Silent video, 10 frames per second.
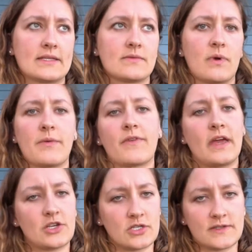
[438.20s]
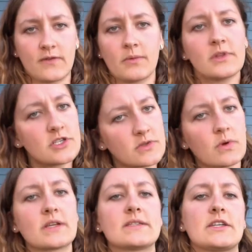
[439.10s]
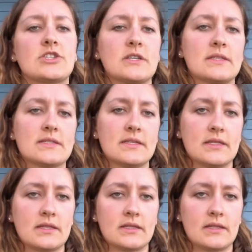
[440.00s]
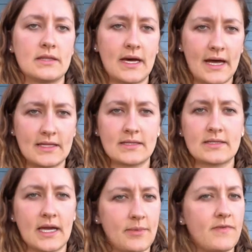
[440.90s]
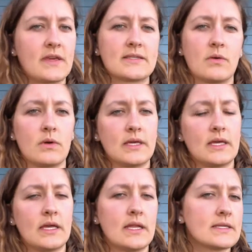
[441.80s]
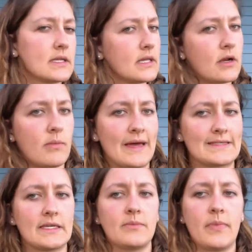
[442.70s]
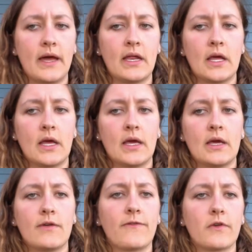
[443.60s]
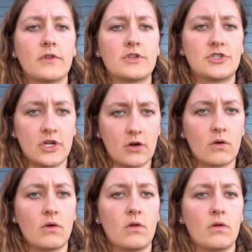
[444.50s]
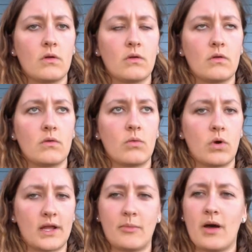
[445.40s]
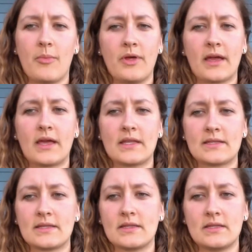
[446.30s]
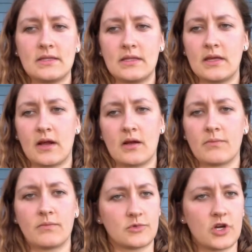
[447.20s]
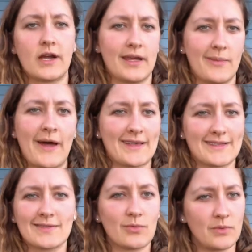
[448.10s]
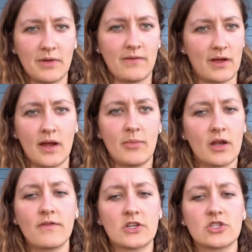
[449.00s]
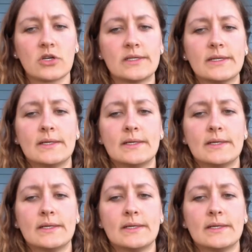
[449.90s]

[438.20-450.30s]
ramifications for religious organizations and that type of thing. So it is a little messy, but for the general working public, they're trying to get it passed because it would be very beneficial.